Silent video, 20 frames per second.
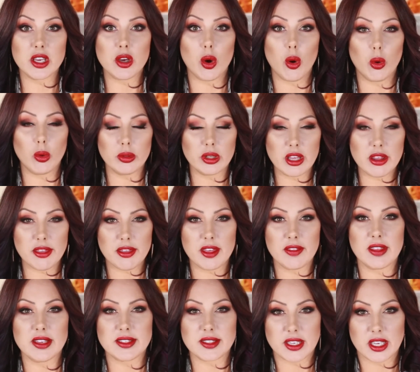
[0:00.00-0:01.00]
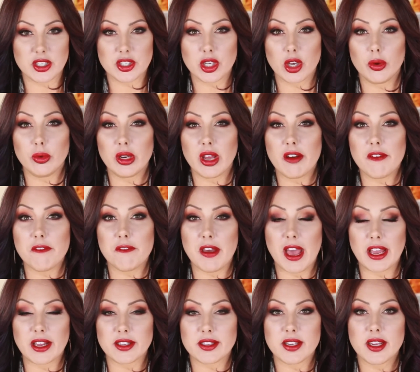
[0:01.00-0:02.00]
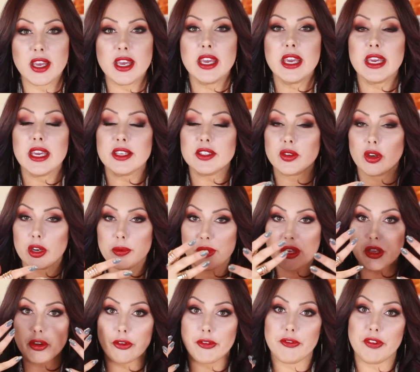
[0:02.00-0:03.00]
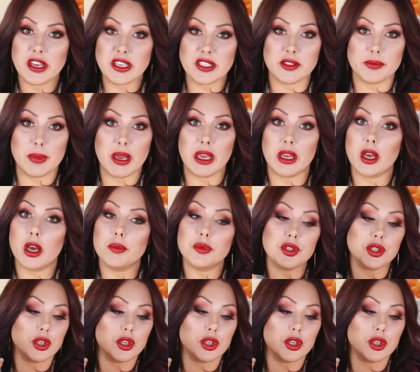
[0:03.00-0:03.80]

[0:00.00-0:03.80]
The only thing that skin tone affects is going to be your face makeup.